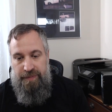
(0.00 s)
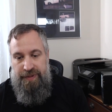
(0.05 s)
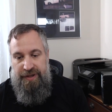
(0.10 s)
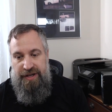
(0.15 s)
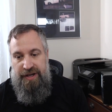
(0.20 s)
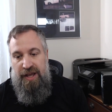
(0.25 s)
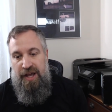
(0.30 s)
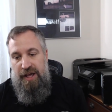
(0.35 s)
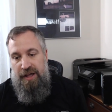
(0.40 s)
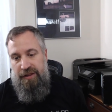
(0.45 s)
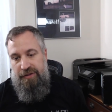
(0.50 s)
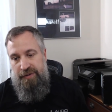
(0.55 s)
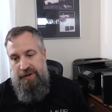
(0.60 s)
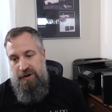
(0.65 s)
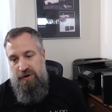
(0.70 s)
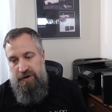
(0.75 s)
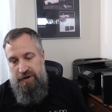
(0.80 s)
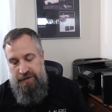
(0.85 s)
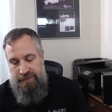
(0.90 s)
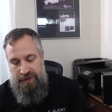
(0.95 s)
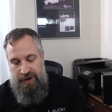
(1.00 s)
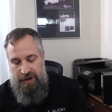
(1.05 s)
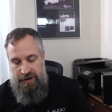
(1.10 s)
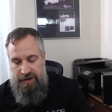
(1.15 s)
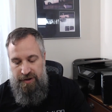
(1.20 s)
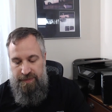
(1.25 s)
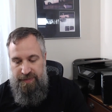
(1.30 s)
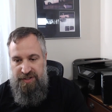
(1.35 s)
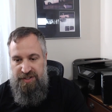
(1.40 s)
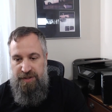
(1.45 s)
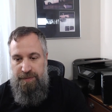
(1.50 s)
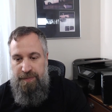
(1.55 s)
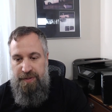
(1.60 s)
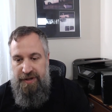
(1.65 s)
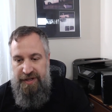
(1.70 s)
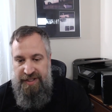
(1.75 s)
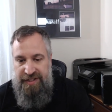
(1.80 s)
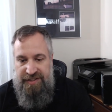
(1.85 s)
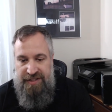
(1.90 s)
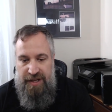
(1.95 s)
But 3/4 volume is a
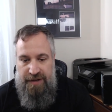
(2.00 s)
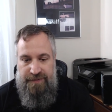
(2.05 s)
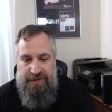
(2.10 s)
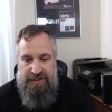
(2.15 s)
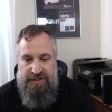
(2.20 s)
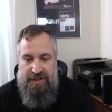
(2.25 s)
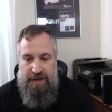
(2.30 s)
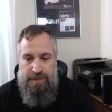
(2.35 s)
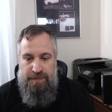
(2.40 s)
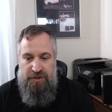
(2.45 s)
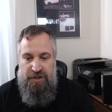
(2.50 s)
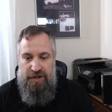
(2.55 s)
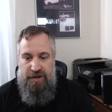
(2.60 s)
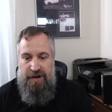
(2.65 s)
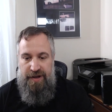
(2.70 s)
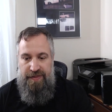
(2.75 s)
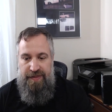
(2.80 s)
pretty safe assumption on